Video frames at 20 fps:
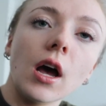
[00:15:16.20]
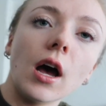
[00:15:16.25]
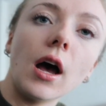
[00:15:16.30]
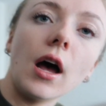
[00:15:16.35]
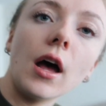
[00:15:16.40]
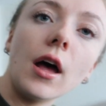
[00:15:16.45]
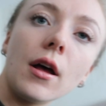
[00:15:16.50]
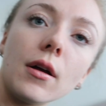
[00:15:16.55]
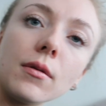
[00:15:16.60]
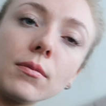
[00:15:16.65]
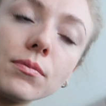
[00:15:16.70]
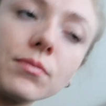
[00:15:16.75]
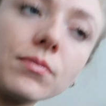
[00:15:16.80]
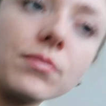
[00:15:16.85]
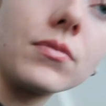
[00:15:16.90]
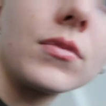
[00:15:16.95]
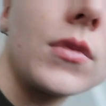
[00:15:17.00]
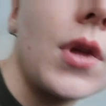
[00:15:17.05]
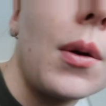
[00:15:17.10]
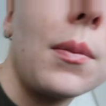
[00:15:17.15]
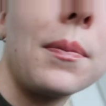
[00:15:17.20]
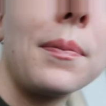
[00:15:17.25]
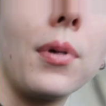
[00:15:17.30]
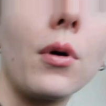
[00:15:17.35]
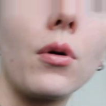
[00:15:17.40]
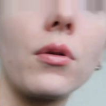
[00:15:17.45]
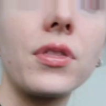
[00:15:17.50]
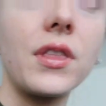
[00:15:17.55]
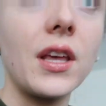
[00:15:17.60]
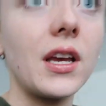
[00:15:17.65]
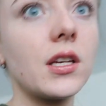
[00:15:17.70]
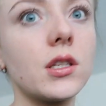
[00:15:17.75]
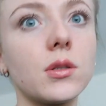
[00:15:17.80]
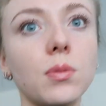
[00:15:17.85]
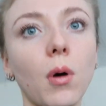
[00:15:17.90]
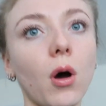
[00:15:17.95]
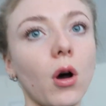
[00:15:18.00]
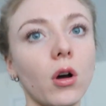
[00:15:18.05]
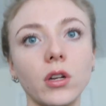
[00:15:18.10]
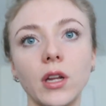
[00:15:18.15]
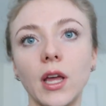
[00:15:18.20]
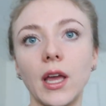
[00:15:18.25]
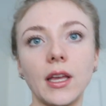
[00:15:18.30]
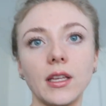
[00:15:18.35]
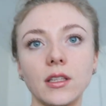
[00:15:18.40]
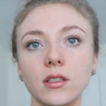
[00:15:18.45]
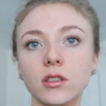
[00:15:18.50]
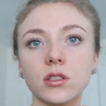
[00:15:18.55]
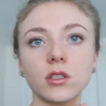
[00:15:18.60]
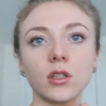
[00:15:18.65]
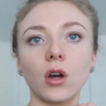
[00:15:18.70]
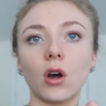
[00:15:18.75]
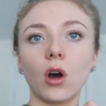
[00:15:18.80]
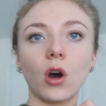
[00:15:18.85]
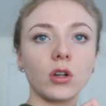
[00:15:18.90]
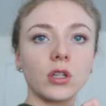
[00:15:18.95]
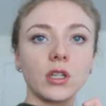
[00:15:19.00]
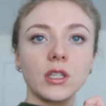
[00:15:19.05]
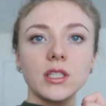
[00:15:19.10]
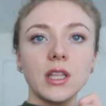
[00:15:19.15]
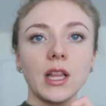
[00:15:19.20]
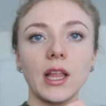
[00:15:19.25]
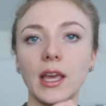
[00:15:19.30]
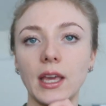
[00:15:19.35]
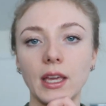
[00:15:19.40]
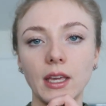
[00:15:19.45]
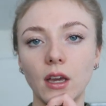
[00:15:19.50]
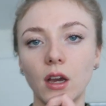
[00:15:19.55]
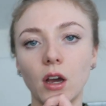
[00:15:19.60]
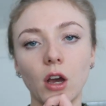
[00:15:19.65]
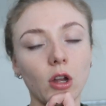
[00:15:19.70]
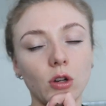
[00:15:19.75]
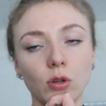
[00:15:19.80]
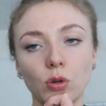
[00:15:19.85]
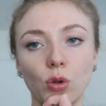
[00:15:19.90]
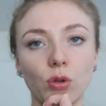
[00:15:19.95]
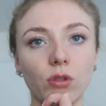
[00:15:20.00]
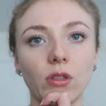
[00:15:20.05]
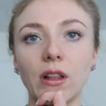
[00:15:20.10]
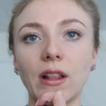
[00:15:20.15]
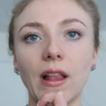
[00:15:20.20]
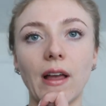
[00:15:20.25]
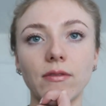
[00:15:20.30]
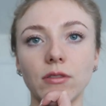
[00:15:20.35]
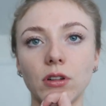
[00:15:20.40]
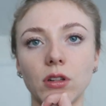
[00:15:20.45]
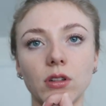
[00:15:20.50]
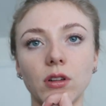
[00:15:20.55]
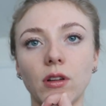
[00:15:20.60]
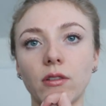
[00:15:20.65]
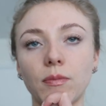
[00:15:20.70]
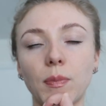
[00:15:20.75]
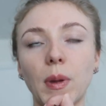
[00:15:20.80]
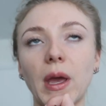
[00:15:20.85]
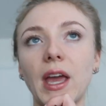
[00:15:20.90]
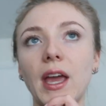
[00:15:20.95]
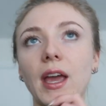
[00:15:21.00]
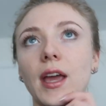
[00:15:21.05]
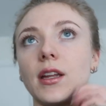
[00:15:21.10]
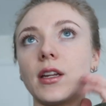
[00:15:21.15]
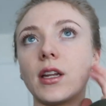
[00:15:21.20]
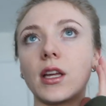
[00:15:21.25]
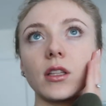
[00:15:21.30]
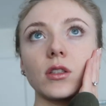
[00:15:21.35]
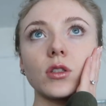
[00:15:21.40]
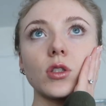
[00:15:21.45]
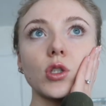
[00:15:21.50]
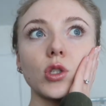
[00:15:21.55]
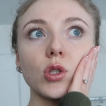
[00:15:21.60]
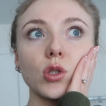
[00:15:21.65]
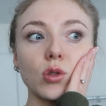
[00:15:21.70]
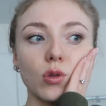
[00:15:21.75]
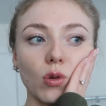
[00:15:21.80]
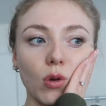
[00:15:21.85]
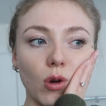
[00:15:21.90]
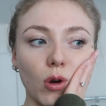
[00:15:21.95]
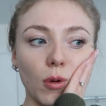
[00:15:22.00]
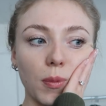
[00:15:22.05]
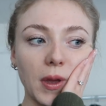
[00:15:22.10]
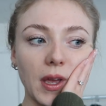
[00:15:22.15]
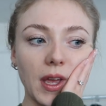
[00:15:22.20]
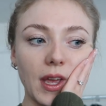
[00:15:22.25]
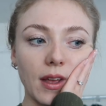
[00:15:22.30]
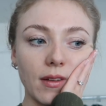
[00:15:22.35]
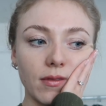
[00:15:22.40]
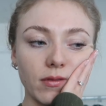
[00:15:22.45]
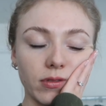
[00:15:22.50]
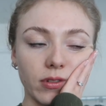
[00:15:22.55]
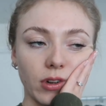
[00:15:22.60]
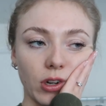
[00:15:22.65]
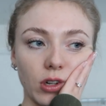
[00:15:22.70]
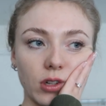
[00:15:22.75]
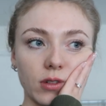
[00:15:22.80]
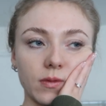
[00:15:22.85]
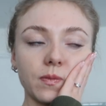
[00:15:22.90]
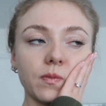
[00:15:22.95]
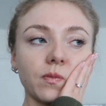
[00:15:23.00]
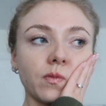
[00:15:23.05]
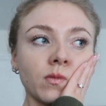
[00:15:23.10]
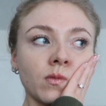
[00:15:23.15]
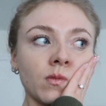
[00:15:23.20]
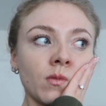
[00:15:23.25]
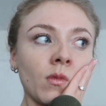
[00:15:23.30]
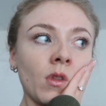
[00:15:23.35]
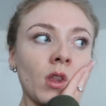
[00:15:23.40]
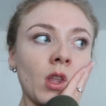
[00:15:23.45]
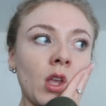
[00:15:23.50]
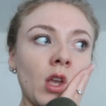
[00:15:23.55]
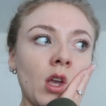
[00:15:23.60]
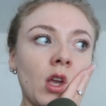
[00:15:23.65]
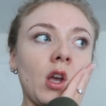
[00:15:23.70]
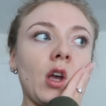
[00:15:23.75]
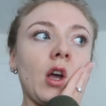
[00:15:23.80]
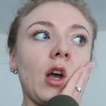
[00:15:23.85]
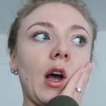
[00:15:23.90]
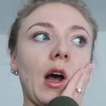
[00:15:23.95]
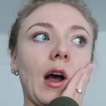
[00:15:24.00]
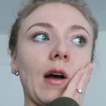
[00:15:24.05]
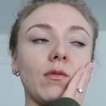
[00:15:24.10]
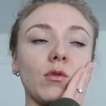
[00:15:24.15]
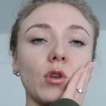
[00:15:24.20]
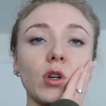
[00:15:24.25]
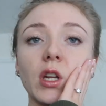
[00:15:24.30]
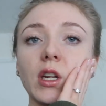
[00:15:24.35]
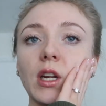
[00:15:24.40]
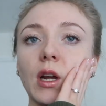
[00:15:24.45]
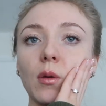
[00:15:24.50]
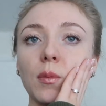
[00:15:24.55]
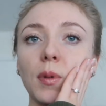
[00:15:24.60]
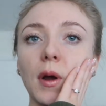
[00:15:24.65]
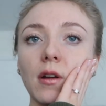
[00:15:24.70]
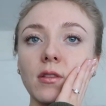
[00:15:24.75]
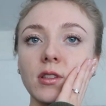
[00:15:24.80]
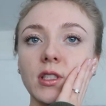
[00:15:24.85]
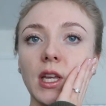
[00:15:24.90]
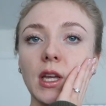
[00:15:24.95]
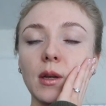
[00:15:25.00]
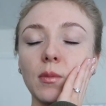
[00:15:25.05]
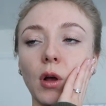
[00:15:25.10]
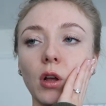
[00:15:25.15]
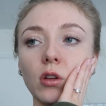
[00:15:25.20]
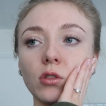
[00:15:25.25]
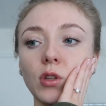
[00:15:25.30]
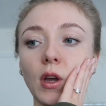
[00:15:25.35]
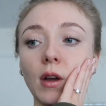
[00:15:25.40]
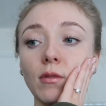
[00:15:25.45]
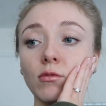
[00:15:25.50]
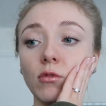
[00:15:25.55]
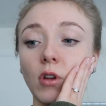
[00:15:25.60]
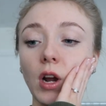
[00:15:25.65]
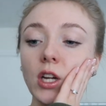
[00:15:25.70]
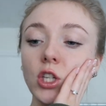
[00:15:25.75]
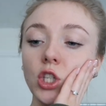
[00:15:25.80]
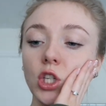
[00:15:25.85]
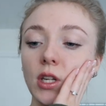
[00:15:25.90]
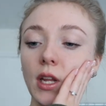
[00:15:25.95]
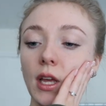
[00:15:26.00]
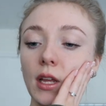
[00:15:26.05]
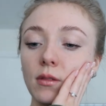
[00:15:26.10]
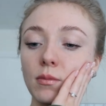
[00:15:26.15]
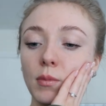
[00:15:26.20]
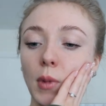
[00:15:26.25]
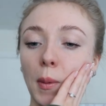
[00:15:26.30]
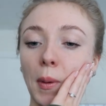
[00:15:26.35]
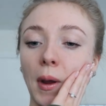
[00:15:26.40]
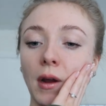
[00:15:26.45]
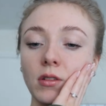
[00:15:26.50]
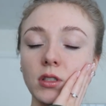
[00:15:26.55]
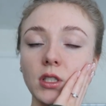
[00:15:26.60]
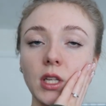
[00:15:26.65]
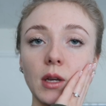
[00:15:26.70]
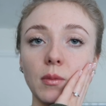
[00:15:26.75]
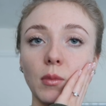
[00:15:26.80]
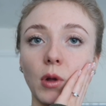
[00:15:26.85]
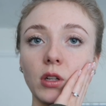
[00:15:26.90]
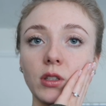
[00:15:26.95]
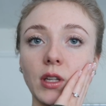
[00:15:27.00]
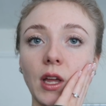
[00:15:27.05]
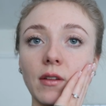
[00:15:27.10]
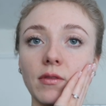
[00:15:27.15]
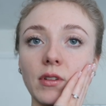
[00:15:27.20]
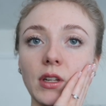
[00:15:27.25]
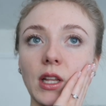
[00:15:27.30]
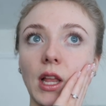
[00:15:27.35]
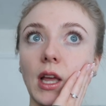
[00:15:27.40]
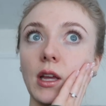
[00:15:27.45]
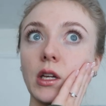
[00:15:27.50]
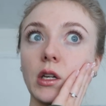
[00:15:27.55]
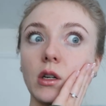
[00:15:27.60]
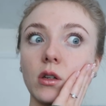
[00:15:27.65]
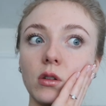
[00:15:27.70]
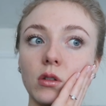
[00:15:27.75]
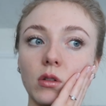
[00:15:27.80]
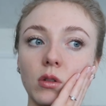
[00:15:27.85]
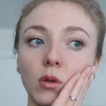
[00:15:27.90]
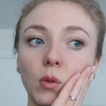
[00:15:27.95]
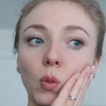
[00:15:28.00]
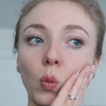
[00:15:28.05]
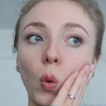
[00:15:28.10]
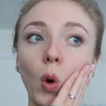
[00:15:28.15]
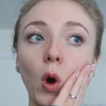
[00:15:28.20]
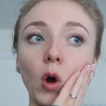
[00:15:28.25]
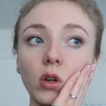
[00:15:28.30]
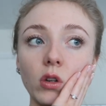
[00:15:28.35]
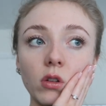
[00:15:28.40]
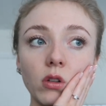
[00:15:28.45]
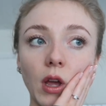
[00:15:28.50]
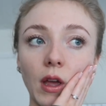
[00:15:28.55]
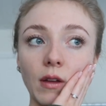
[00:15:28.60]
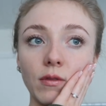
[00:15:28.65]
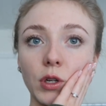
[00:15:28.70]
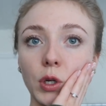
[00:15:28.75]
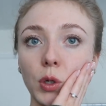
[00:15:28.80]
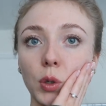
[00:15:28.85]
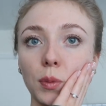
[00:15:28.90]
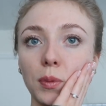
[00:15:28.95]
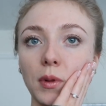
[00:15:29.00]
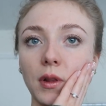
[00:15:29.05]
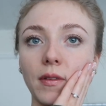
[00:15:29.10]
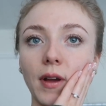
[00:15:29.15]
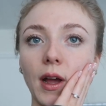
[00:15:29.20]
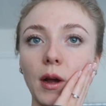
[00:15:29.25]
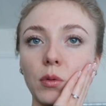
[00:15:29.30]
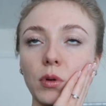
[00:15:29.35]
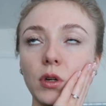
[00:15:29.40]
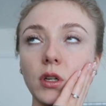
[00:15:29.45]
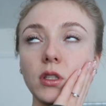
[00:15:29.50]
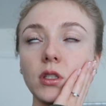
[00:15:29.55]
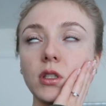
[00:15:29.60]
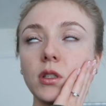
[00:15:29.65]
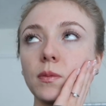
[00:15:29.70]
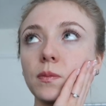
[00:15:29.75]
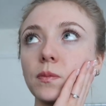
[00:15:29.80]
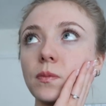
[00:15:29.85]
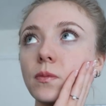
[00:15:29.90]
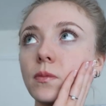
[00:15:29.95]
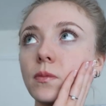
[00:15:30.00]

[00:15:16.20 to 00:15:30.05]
But this one is honestly another level of pain. It's so painful. I'm running out of paracetamol, so I'm rationing my paracetamol and having like one every couple of hours.